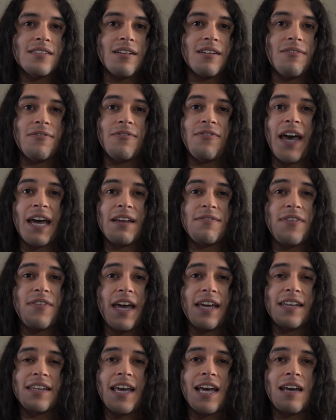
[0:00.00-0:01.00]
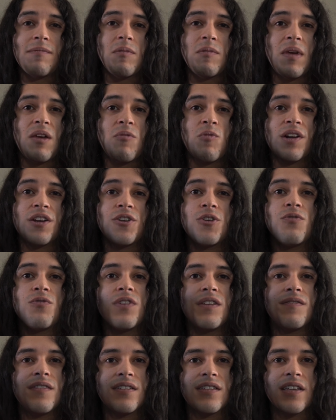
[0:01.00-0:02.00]
A fat dab, you may want to do
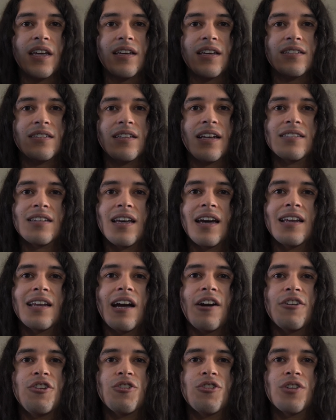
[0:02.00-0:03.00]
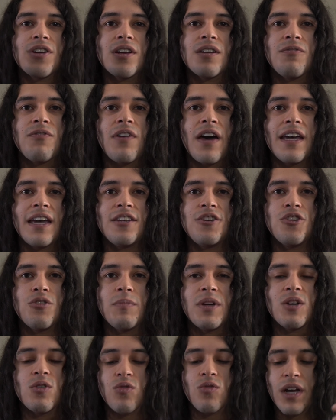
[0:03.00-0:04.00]
50 seconds. That's kind of how you're going to find your
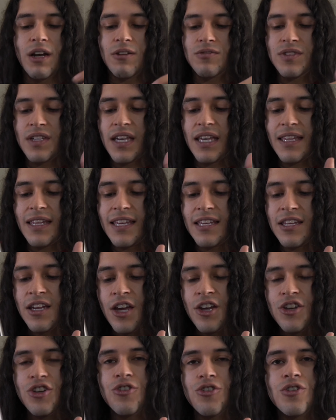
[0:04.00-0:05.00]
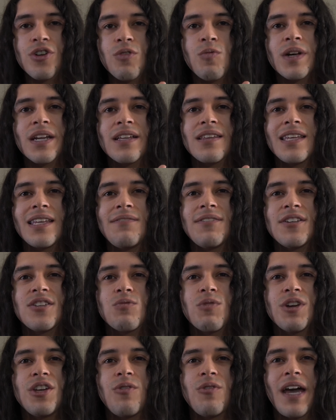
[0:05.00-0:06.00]
middle grounds. And then you're going to want to leave it to
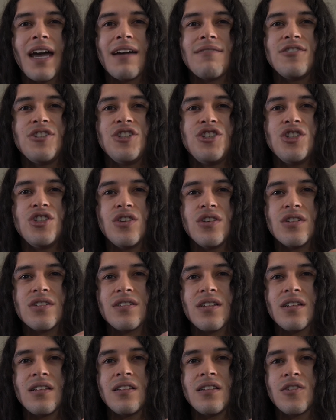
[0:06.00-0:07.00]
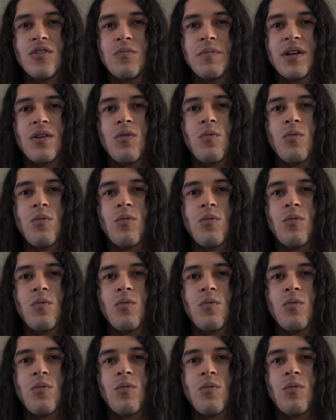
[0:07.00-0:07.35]
where you have just a little bit of